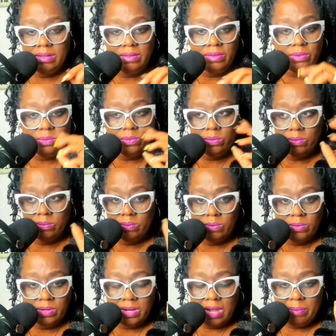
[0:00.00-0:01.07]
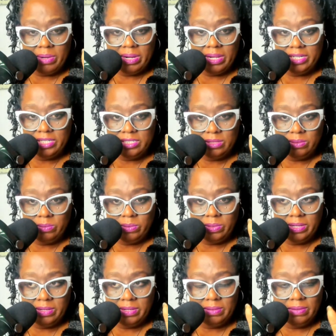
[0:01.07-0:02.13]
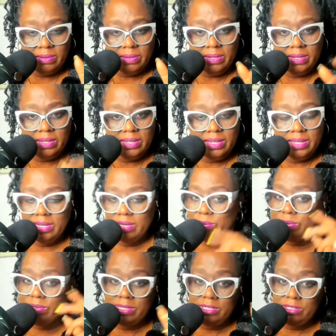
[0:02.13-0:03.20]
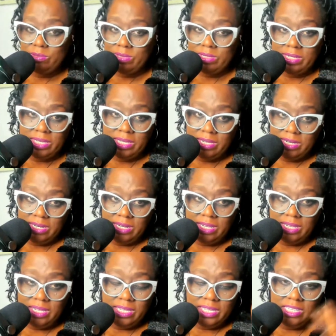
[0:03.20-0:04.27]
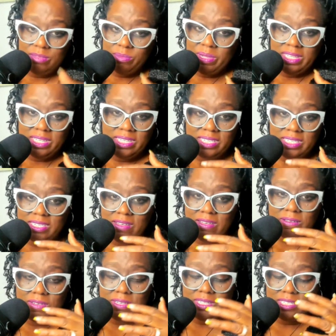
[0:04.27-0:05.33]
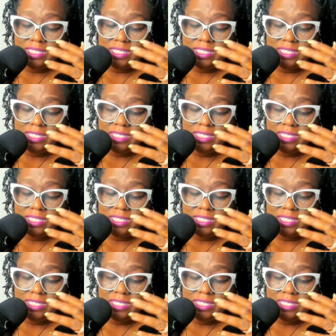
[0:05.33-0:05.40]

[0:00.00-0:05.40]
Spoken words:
a nomination went, was interesting. He speak of himself.